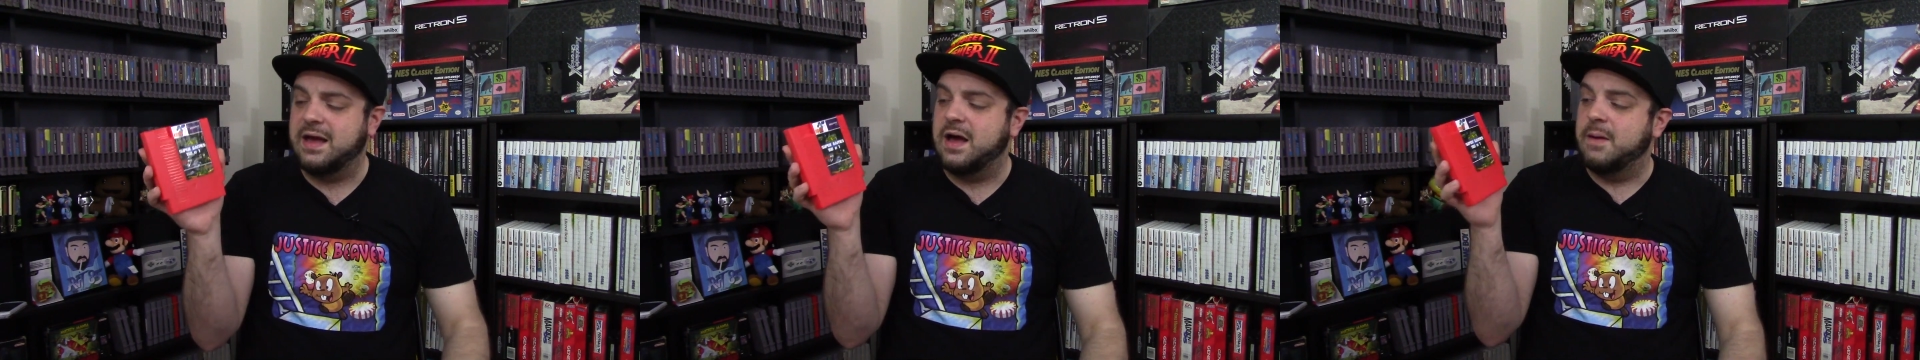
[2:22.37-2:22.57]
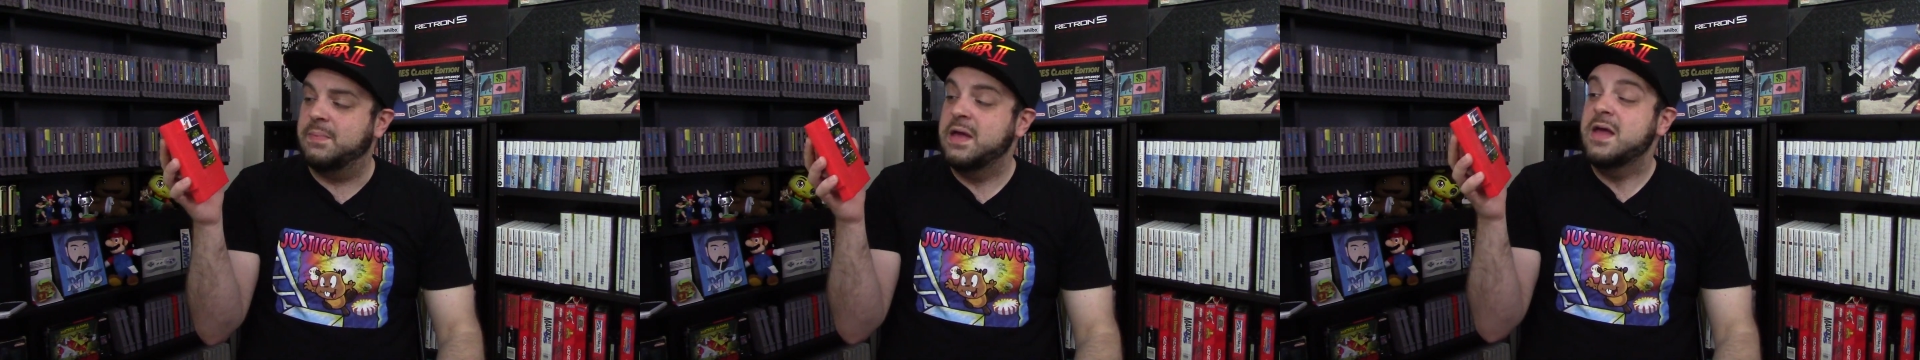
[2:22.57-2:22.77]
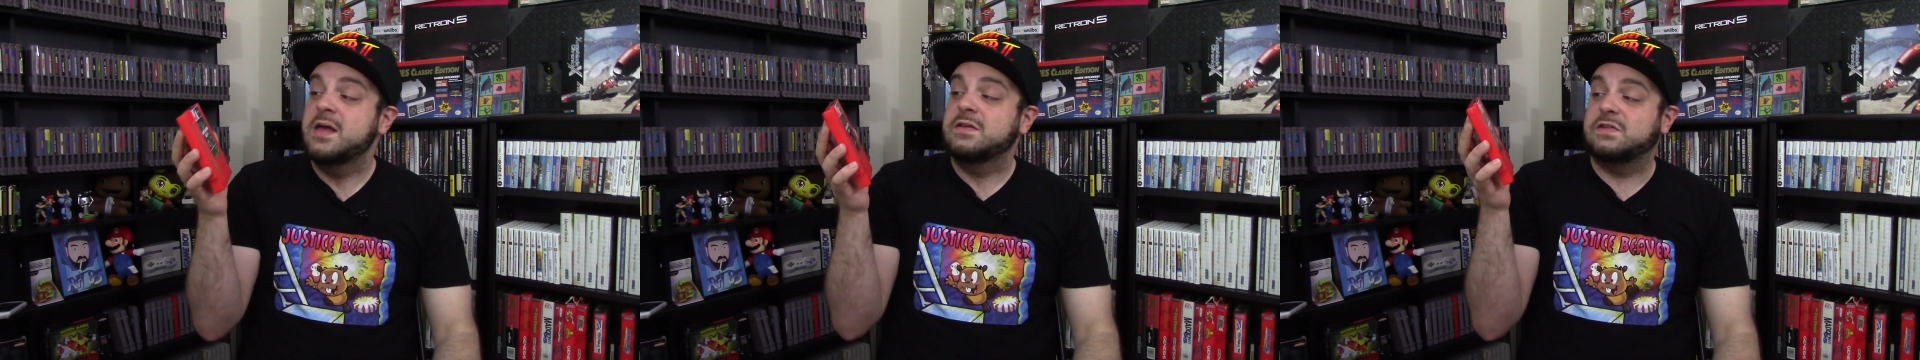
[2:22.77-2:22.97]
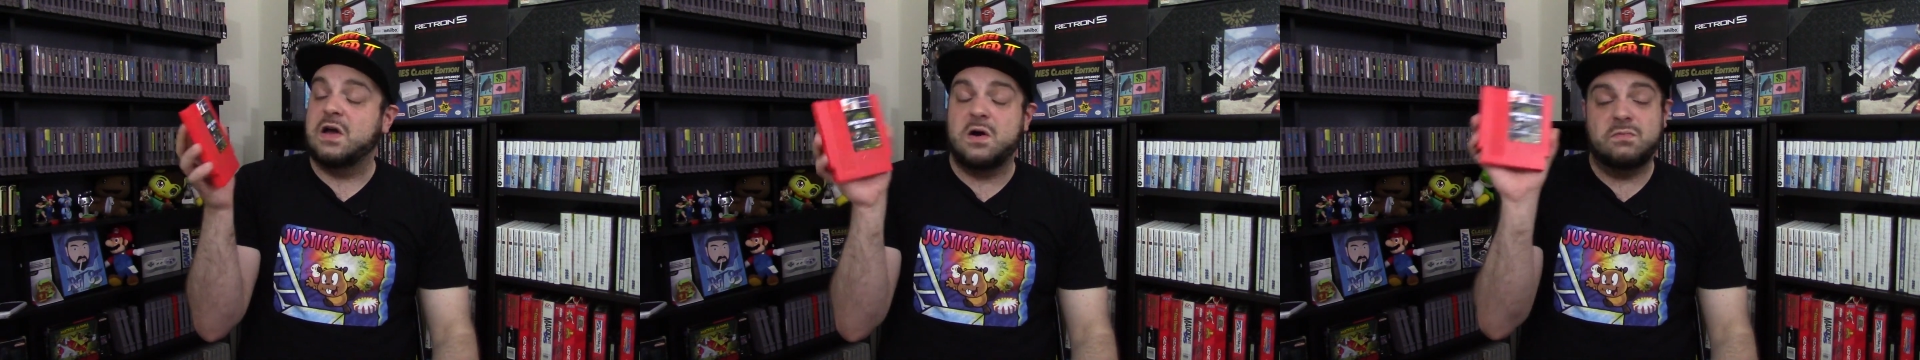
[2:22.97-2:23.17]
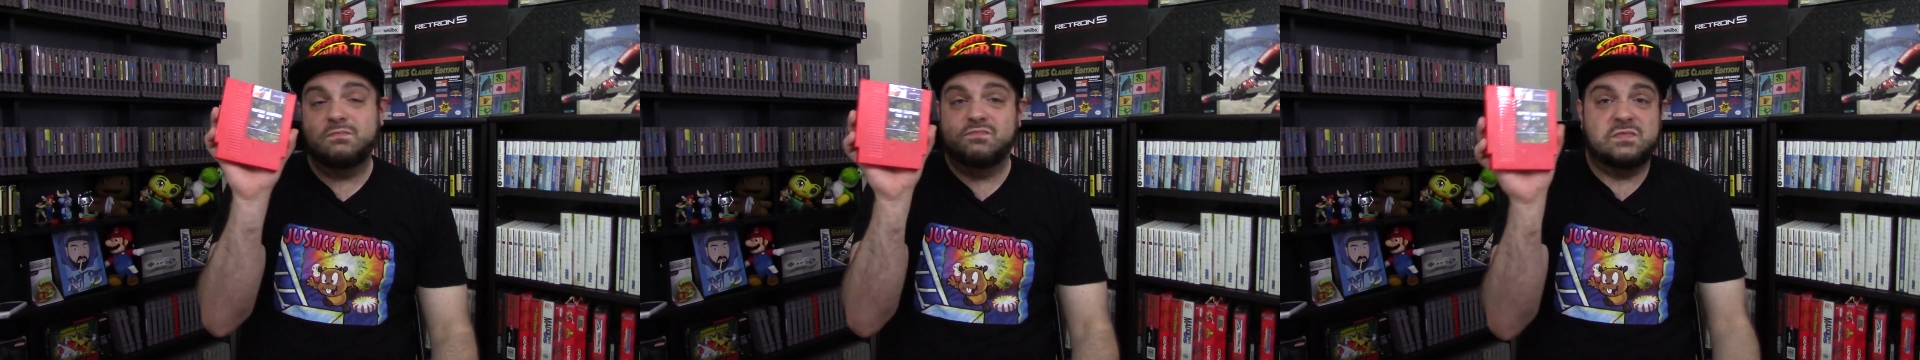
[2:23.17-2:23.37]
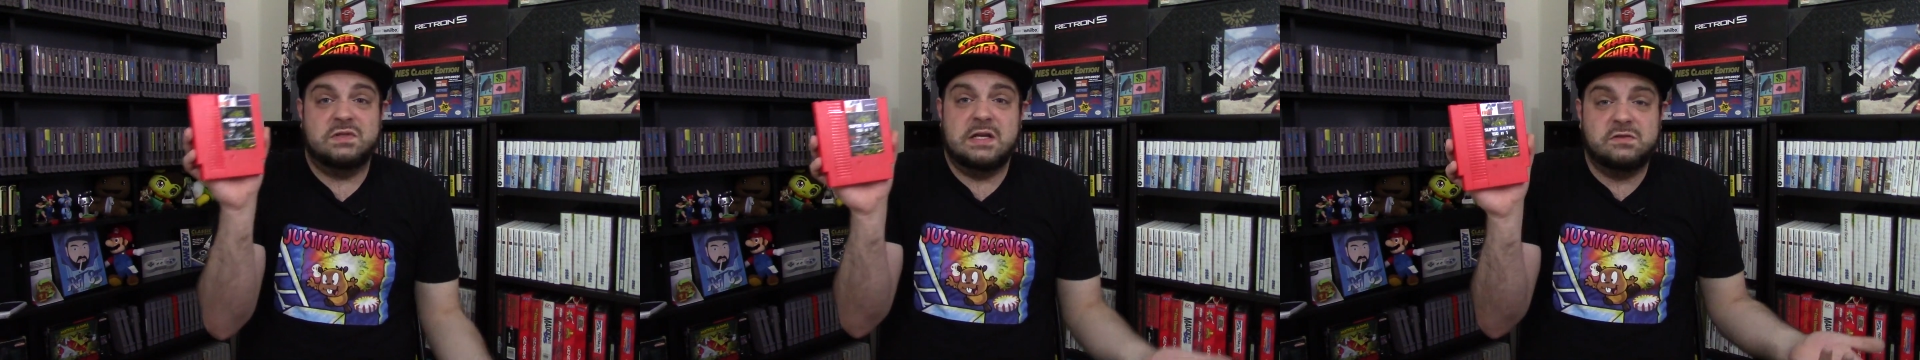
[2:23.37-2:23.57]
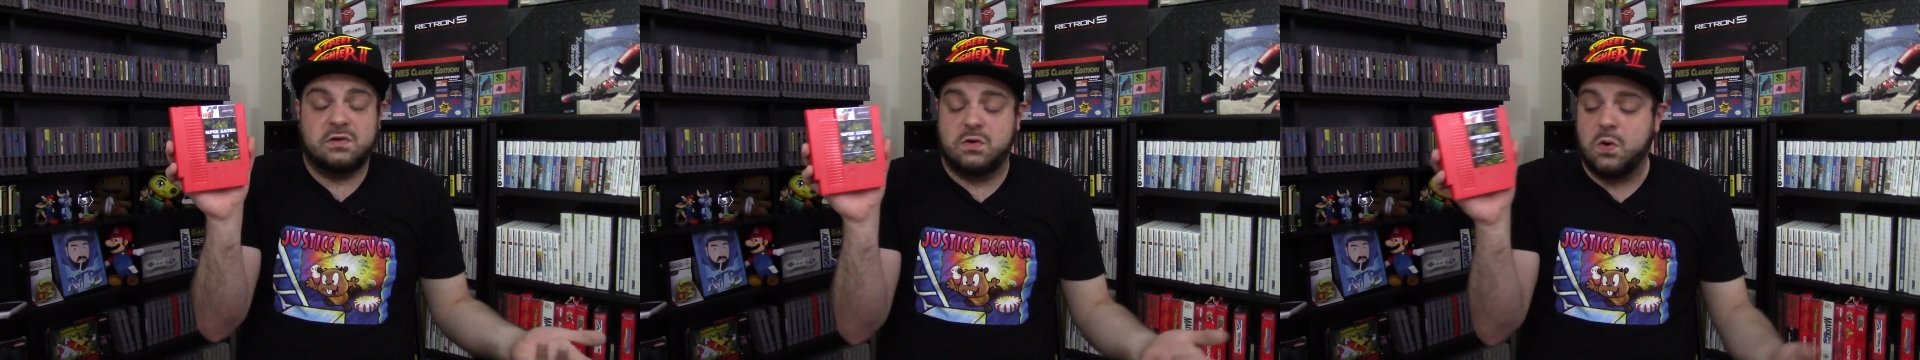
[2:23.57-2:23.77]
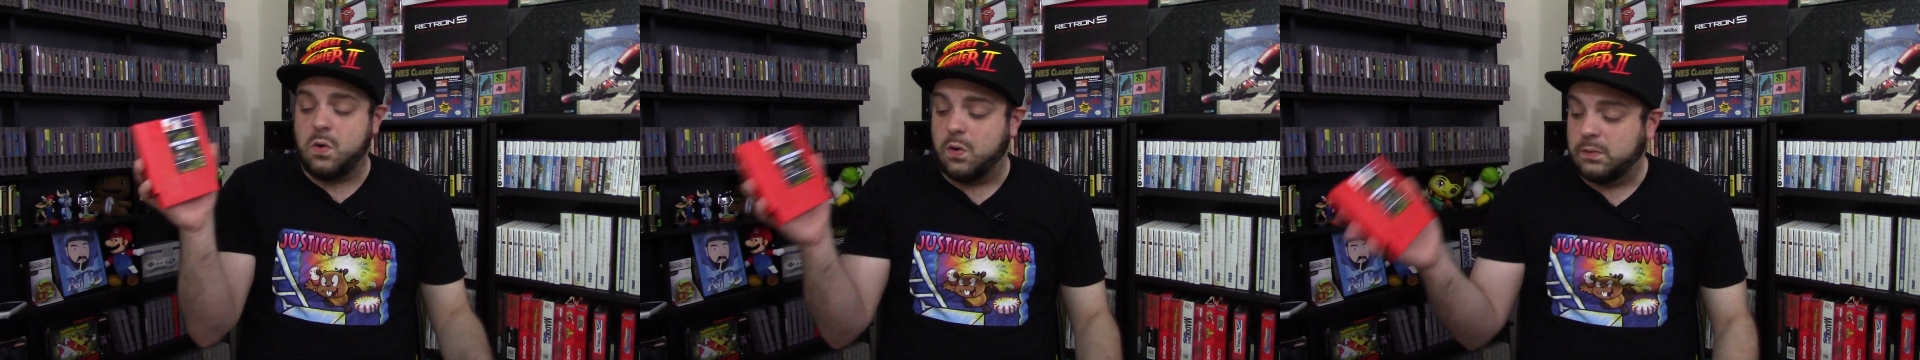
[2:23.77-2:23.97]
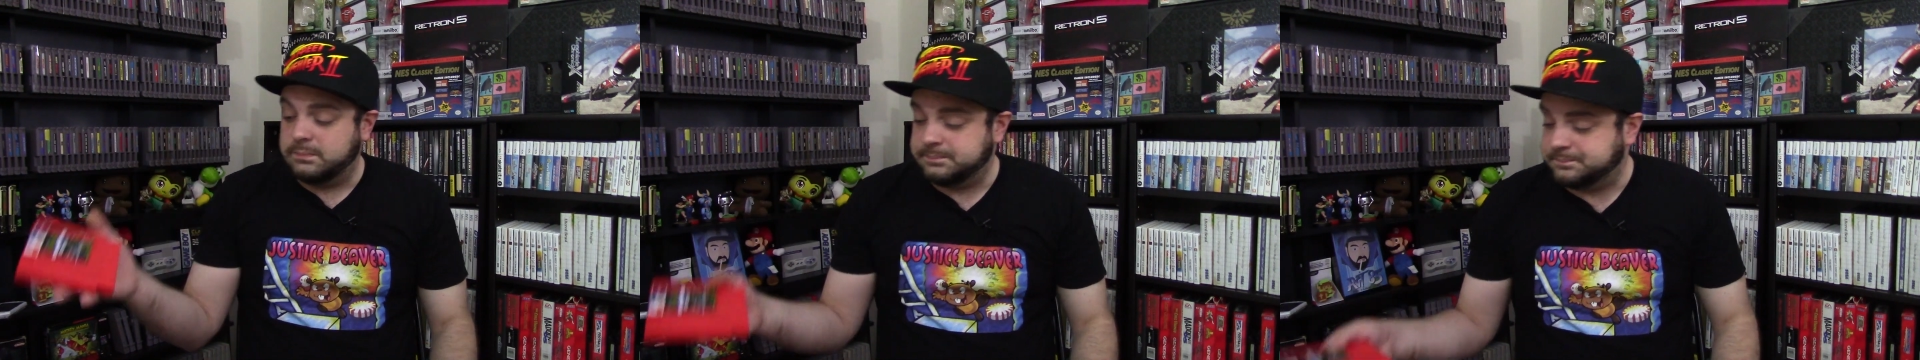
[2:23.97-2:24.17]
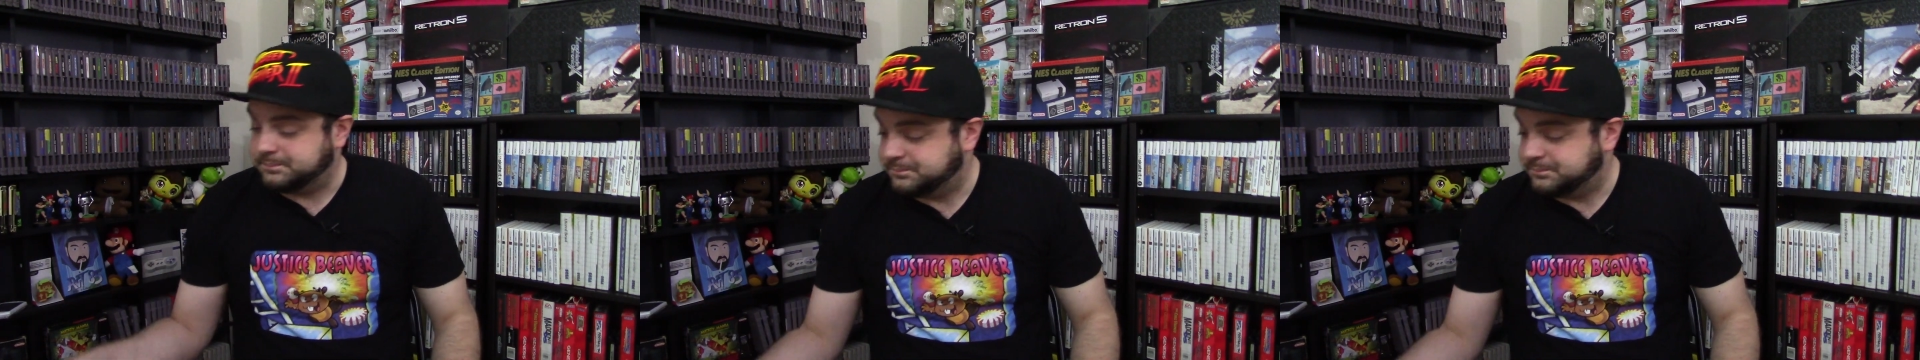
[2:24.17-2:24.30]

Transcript: up. So these are cool.